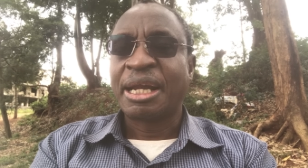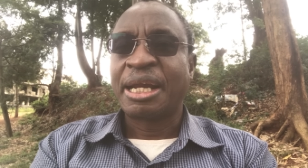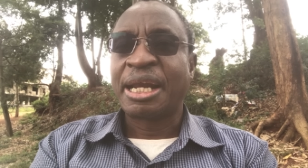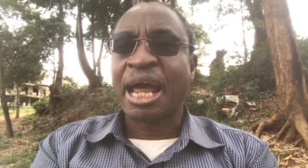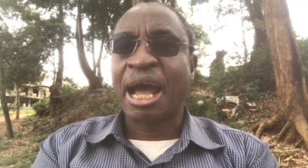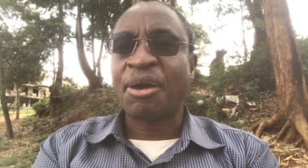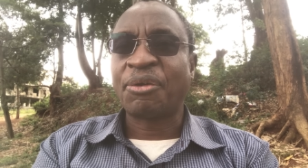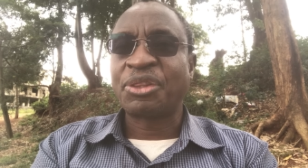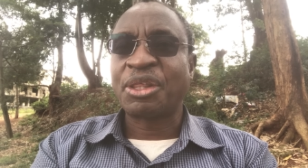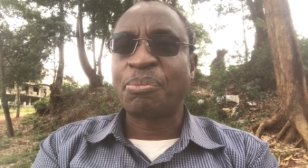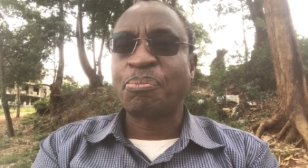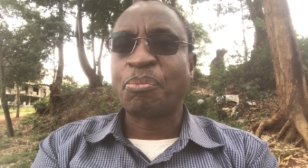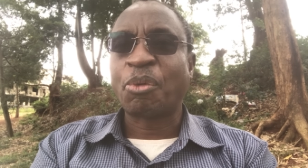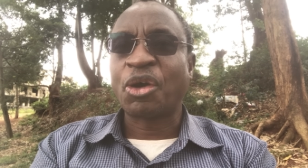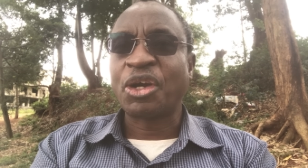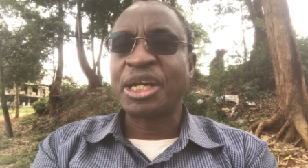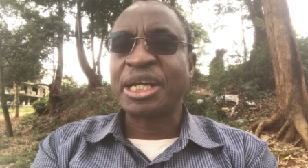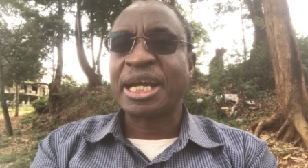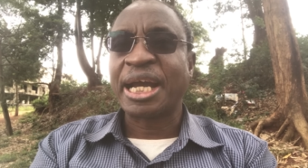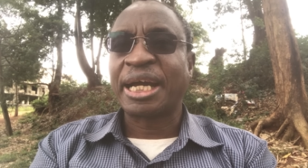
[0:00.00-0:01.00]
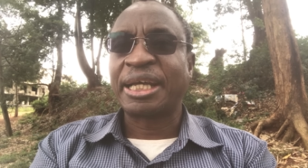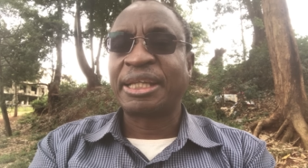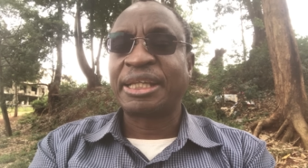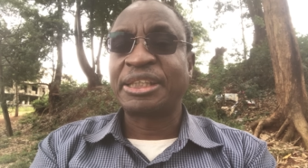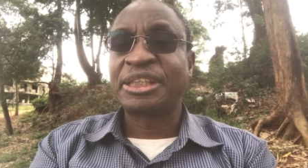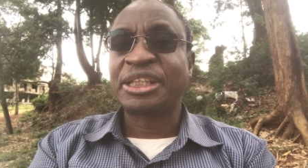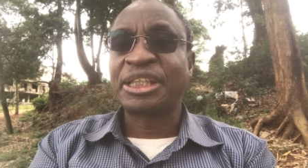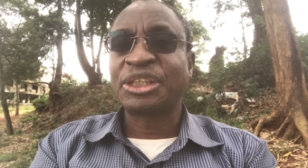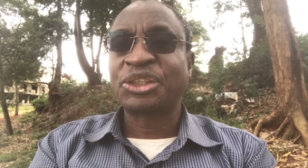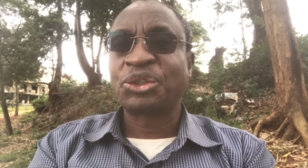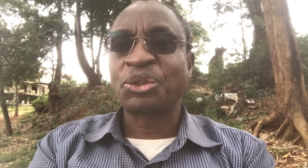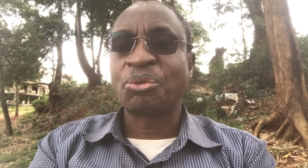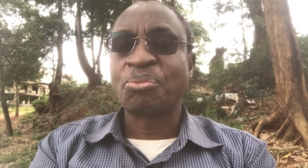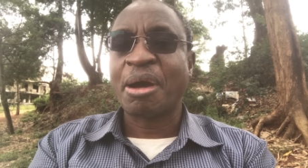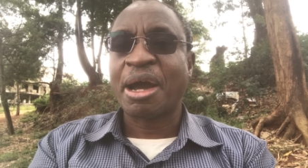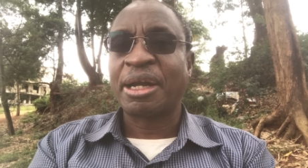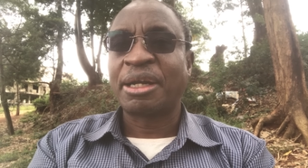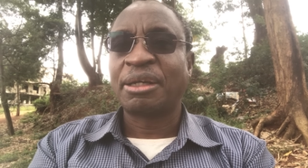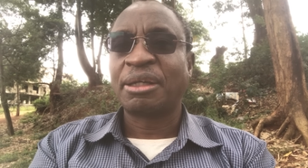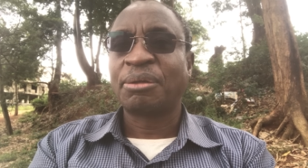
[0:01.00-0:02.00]
Now the bodyguard, the GSU
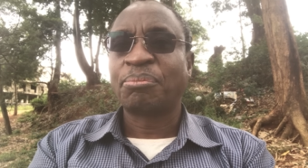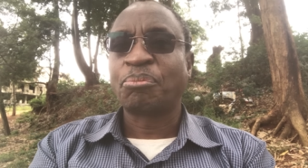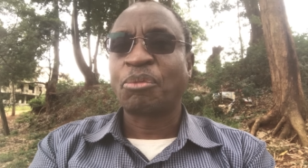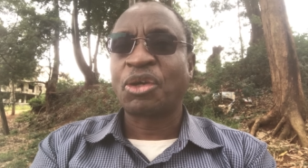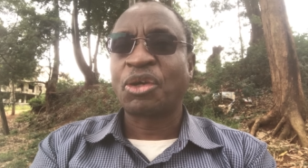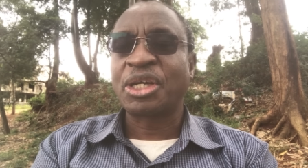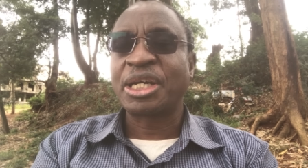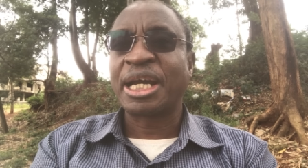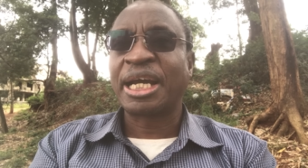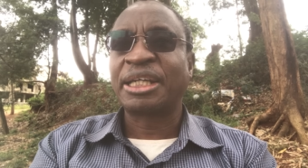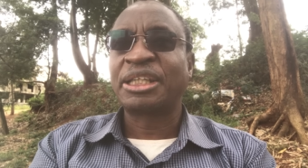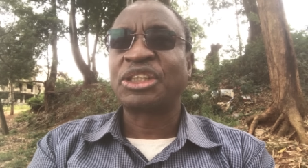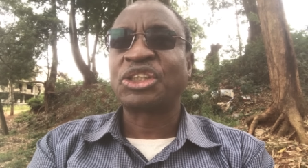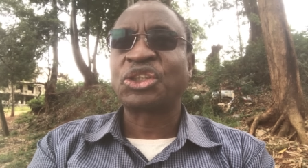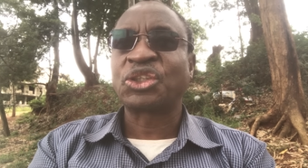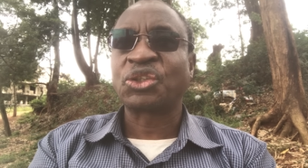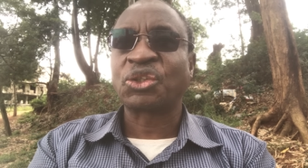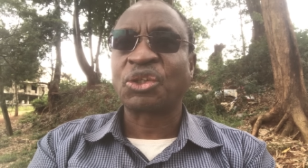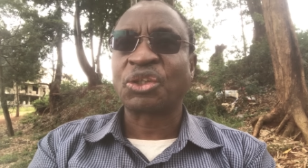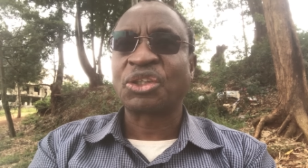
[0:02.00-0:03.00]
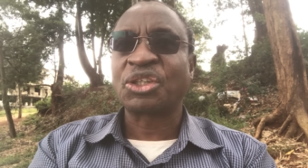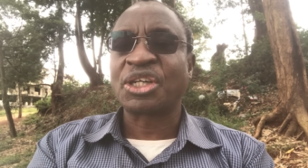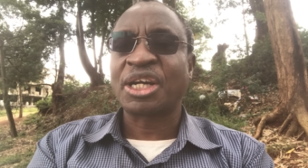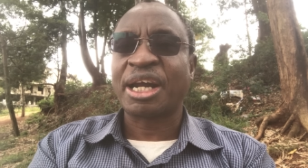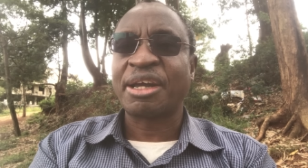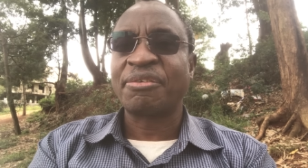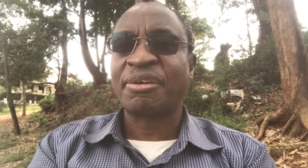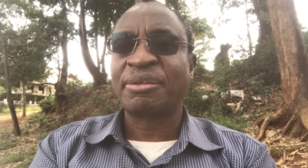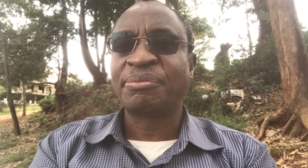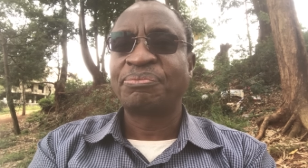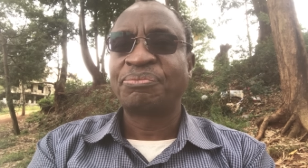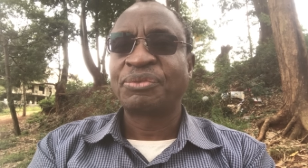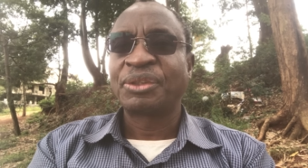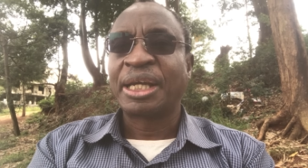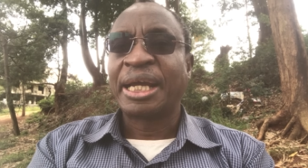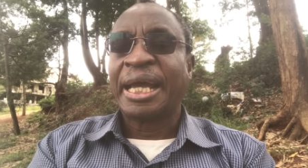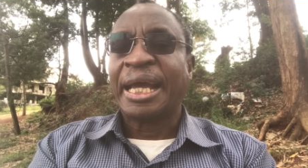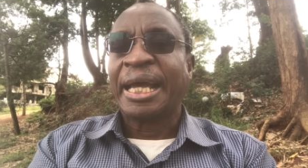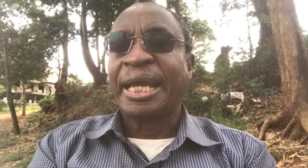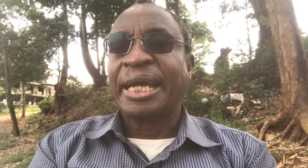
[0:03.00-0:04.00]
man, bodyguard stroke driver,
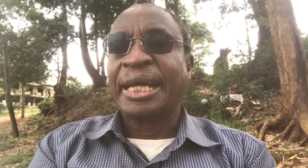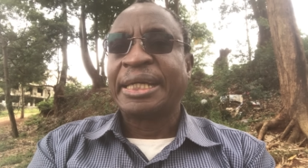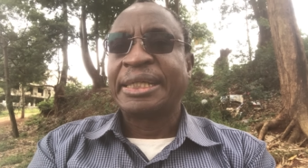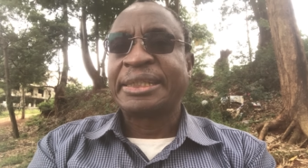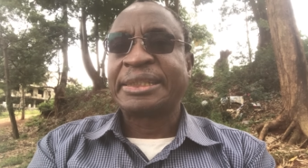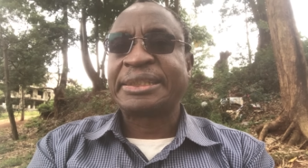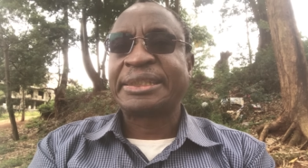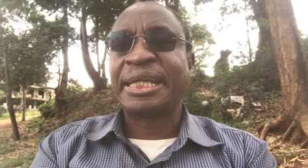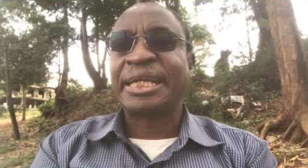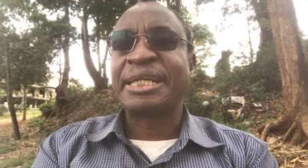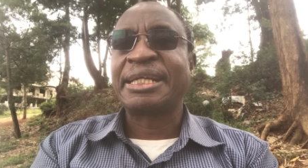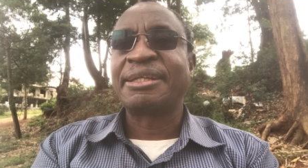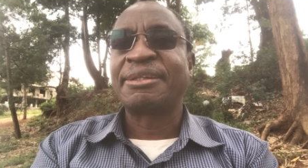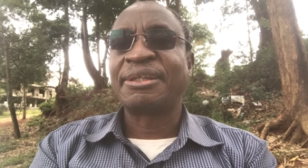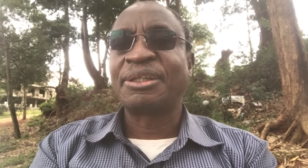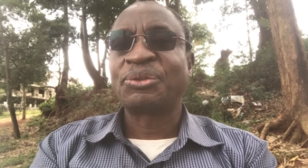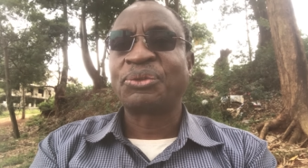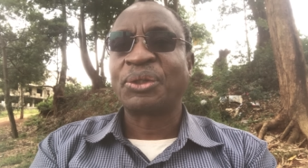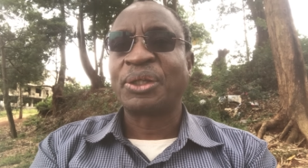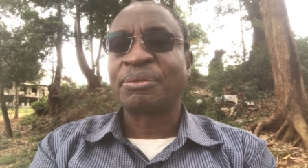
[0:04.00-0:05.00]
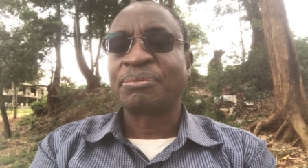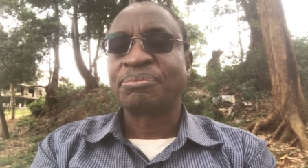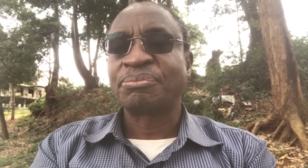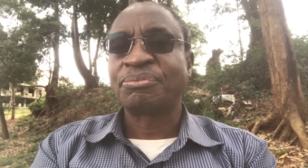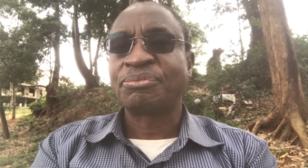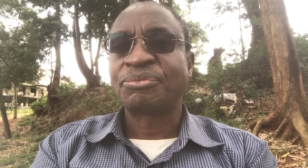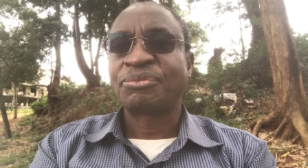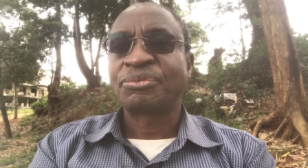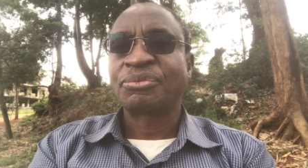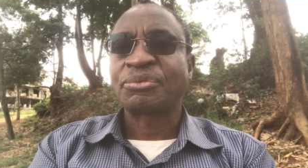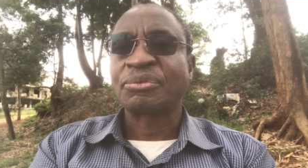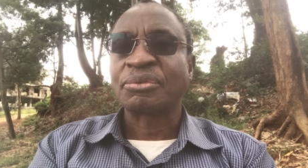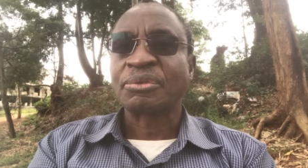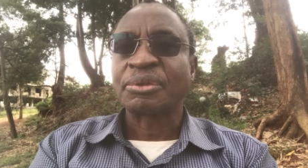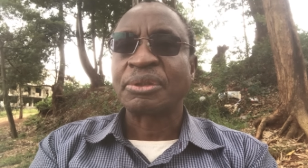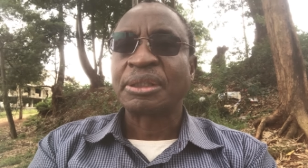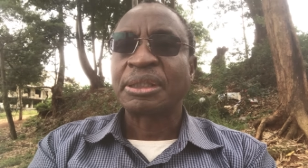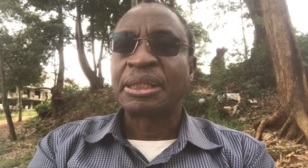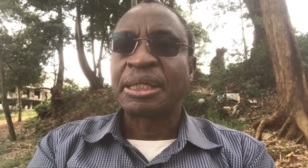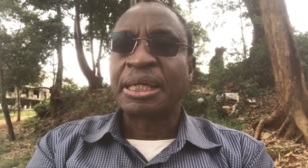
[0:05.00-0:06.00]
said this way.
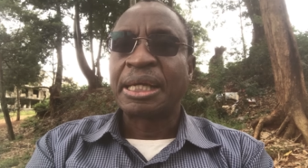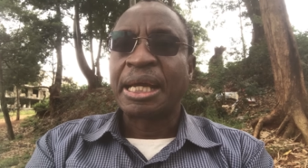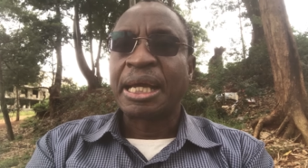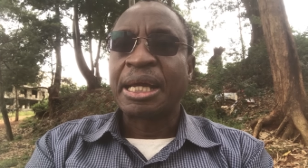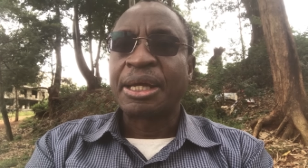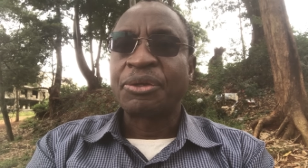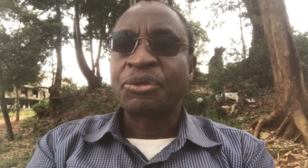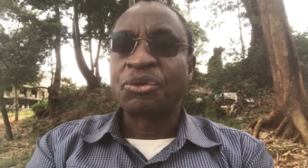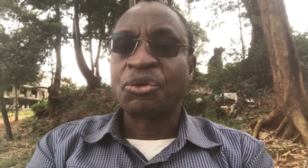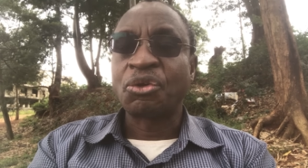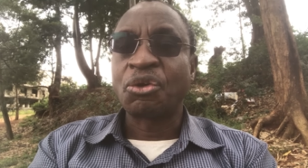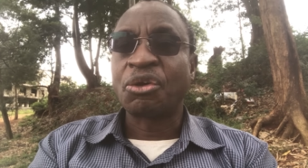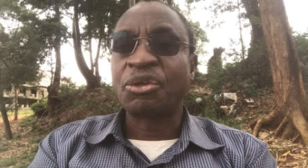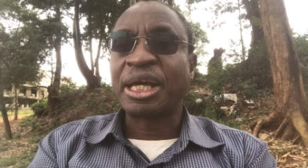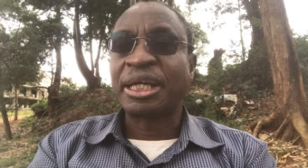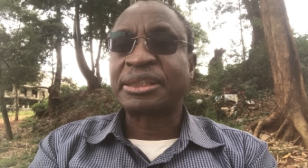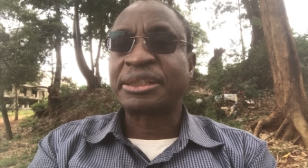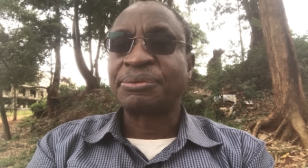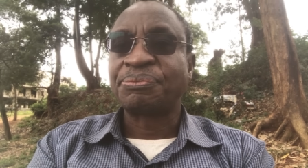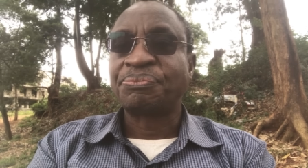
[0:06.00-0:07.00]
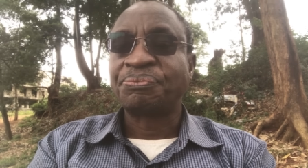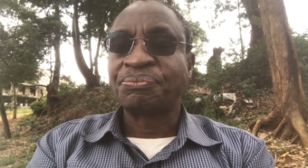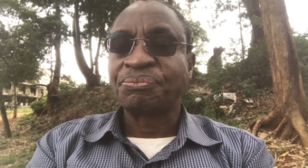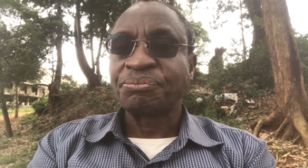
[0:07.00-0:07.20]
You know that